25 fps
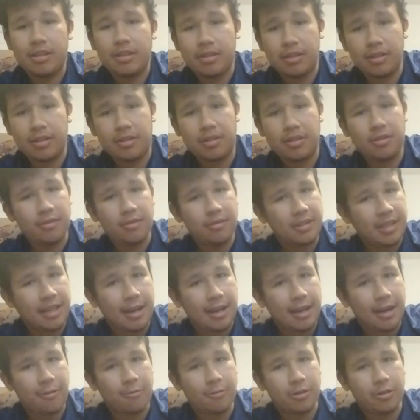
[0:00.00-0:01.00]
The Two
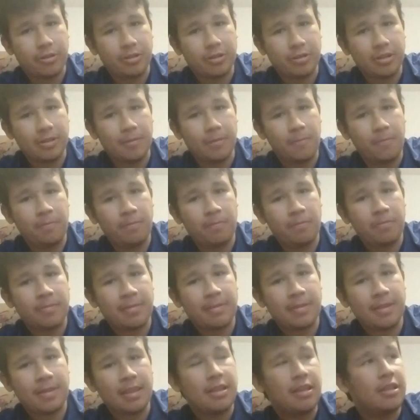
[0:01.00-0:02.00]
Towers.
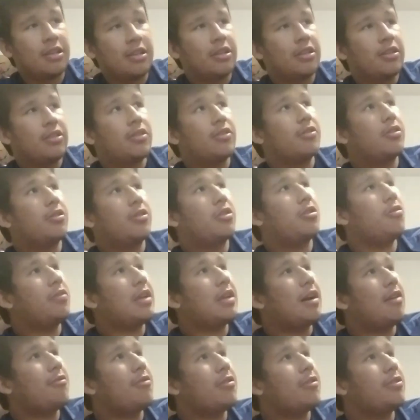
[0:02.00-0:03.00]
So Two
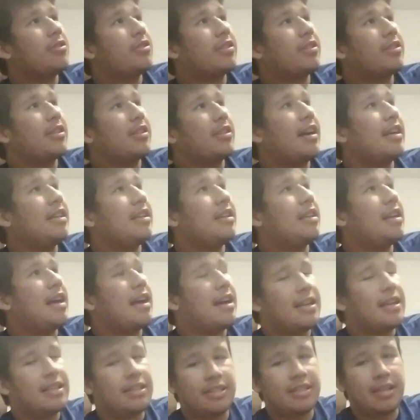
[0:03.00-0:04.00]
Towers kind of
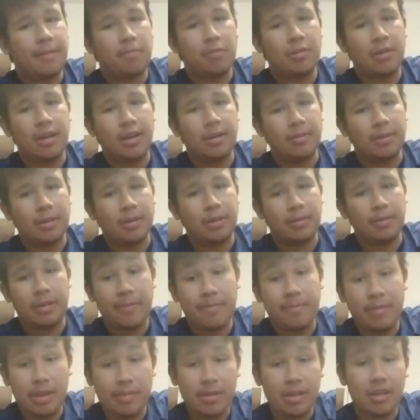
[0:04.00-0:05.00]
has that problem that
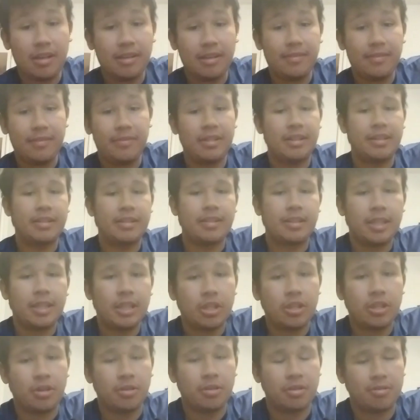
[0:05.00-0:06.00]
maybe not even
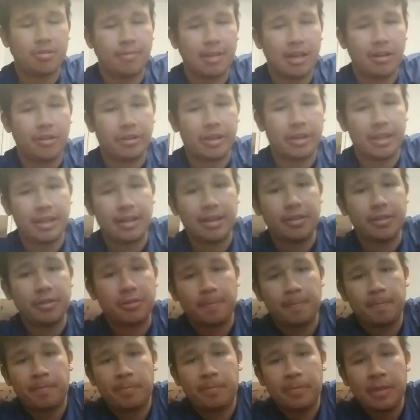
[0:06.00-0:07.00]
Desolation and Smaug has.
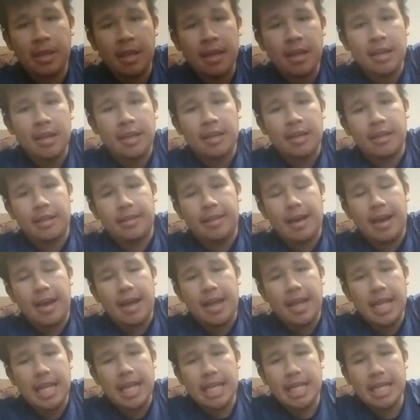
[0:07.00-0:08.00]

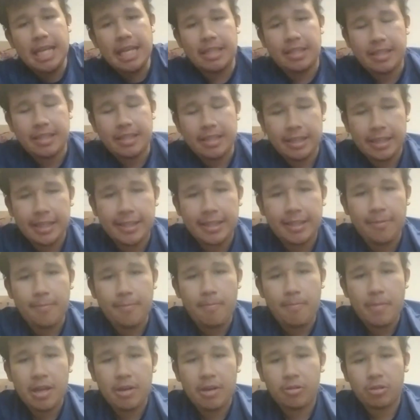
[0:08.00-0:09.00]
That it's the
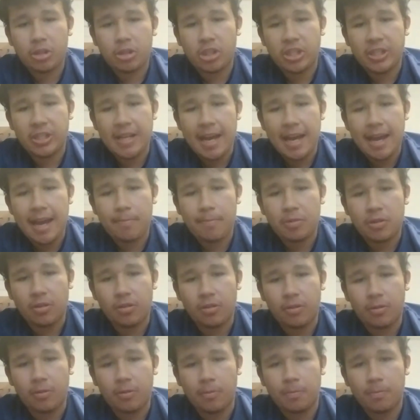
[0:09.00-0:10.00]
middle
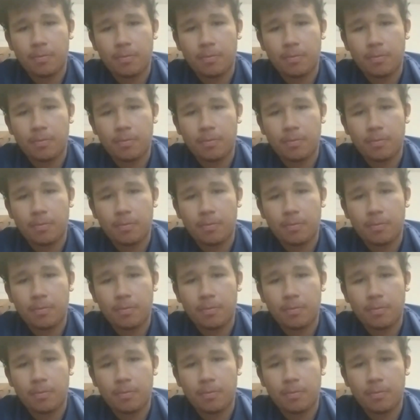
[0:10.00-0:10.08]
chapter,